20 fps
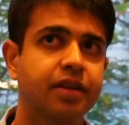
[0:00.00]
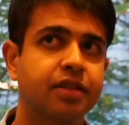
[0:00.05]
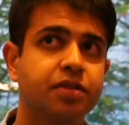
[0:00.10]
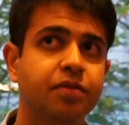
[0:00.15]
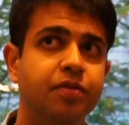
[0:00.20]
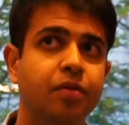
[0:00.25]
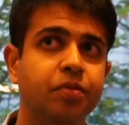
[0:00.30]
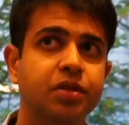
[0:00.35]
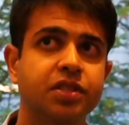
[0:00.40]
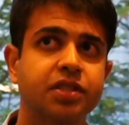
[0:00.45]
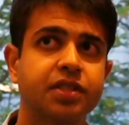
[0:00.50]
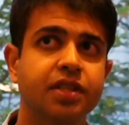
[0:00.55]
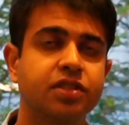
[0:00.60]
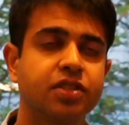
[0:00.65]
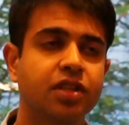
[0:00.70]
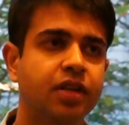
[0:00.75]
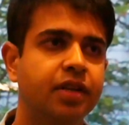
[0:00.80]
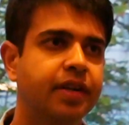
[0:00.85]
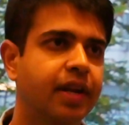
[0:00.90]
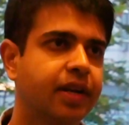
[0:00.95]
some websites can
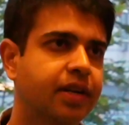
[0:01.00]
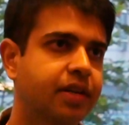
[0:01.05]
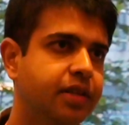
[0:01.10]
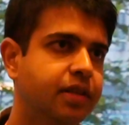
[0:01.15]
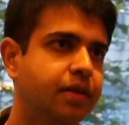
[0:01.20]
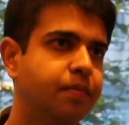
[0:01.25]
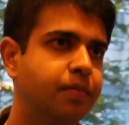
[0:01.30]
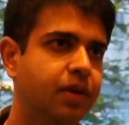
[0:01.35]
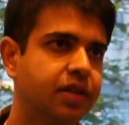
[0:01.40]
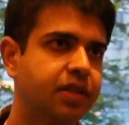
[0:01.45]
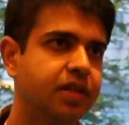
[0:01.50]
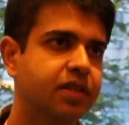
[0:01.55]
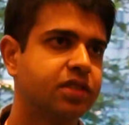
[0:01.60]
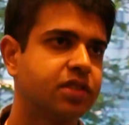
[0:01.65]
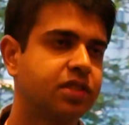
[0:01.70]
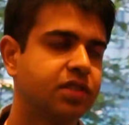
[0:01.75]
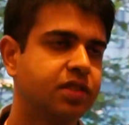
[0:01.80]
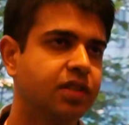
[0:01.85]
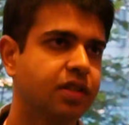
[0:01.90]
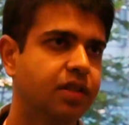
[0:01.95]
still detect it, but it's
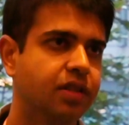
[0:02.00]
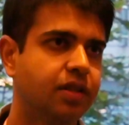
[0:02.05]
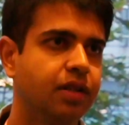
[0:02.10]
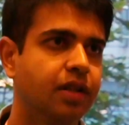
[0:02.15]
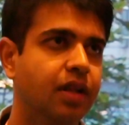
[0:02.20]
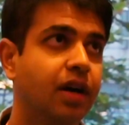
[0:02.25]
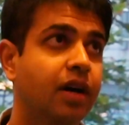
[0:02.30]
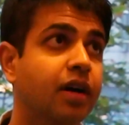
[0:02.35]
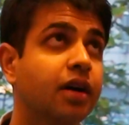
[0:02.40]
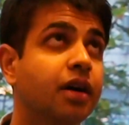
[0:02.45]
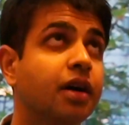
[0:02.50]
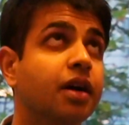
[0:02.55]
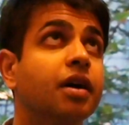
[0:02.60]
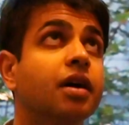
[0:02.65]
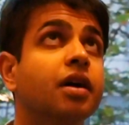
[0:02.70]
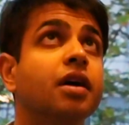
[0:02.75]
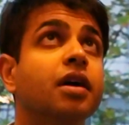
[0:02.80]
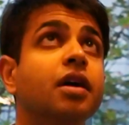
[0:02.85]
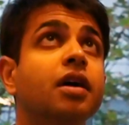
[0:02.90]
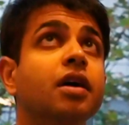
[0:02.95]
still
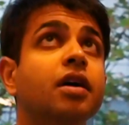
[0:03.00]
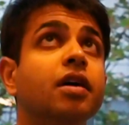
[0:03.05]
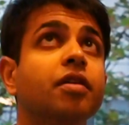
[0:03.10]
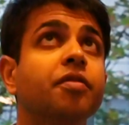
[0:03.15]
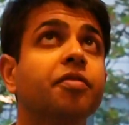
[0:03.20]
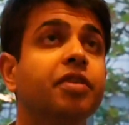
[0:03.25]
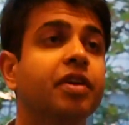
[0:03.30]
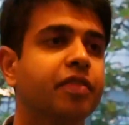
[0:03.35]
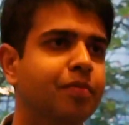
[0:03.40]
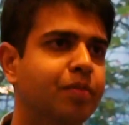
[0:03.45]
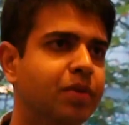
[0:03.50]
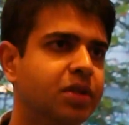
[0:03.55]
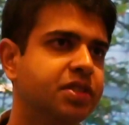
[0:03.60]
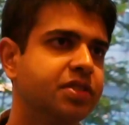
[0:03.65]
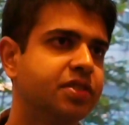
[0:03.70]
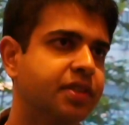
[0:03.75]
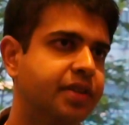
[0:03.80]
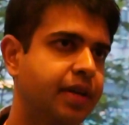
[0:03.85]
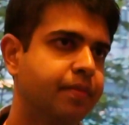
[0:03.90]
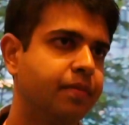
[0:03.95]
we have a much
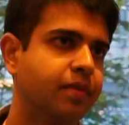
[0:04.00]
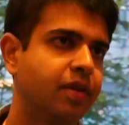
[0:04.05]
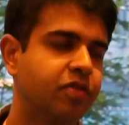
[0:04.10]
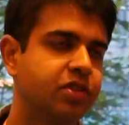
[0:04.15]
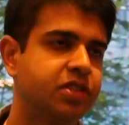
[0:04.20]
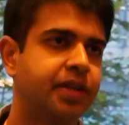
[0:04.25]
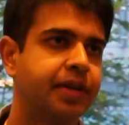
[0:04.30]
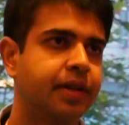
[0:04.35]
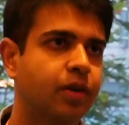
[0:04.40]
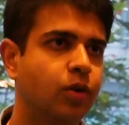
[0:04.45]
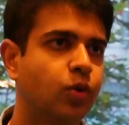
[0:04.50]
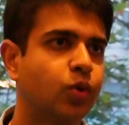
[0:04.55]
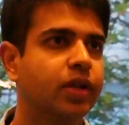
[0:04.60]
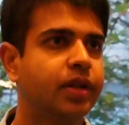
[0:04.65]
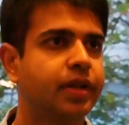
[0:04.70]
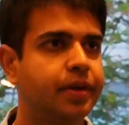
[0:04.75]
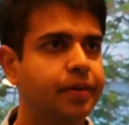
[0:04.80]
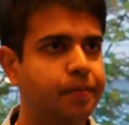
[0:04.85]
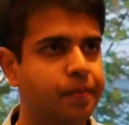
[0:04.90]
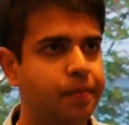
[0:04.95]
easier time if it's running locally.